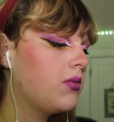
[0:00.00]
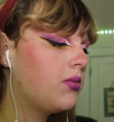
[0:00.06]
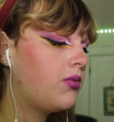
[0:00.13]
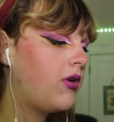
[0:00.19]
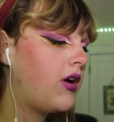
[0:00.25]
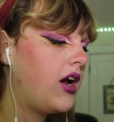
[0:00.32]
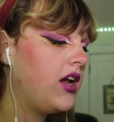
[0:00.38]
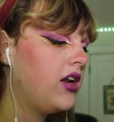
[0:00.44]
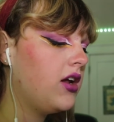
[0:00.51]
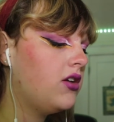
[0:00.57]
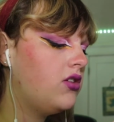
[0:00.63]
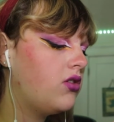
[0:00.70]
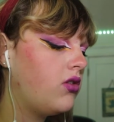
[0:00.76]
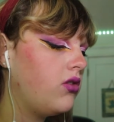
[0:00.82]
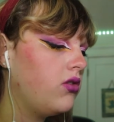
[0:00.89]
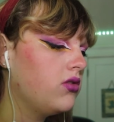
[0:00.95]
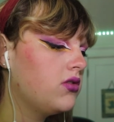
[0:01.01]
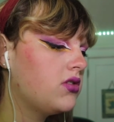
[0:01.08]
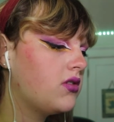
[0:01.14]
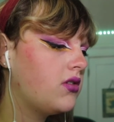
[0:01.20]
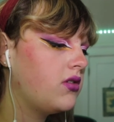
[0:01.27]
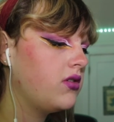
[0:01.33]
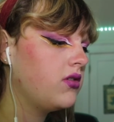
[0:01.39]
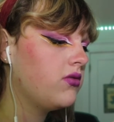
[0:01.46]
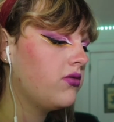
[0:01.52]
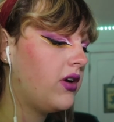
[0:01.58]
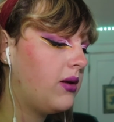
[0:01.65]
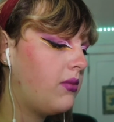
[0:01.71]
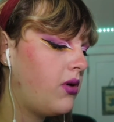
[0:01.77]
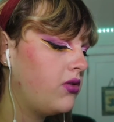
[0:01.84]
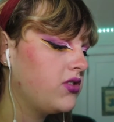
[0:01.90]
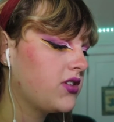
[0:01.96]
Pride adult
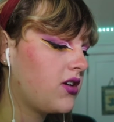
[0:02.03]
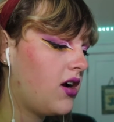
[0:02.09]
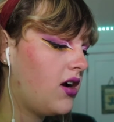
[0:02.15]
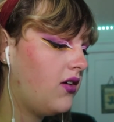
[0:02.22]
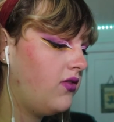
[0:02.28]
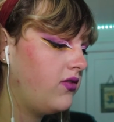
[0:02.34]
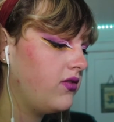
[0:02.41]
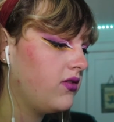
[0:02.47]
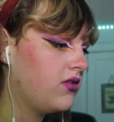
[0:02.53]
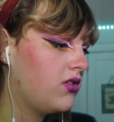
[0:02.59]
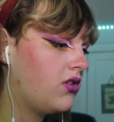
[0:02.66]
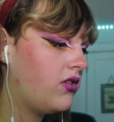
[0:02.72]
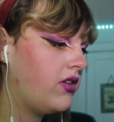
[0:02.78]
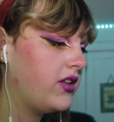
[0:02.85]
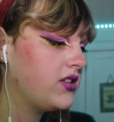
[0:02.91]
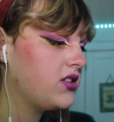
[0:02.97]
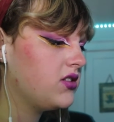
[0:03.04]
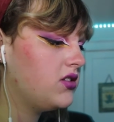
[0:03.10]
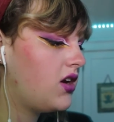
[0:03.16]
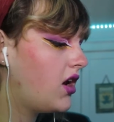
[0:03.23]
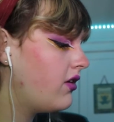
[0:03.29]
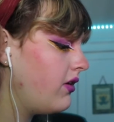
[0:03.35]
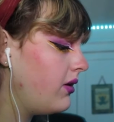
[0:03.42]
rainbow scarf. Girl, that's not a